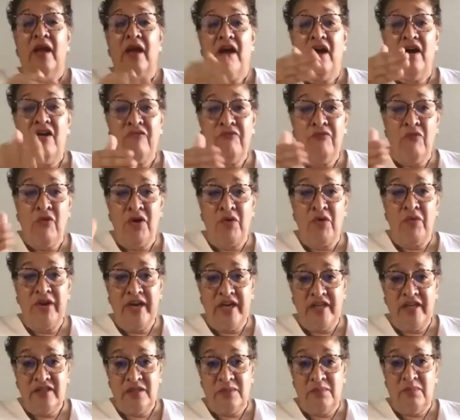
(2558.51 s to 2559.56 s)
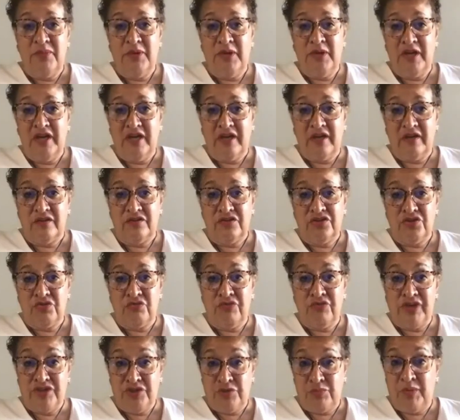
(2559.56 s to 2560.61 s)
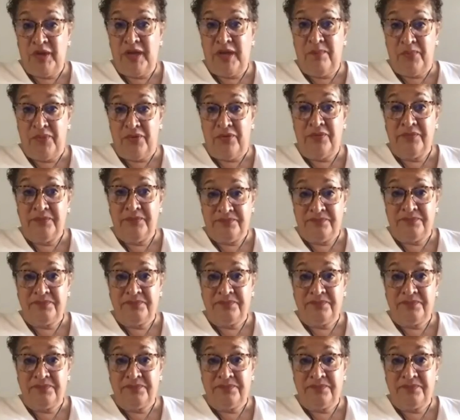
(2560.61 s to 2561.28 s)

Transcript: of where we need to be to reach people.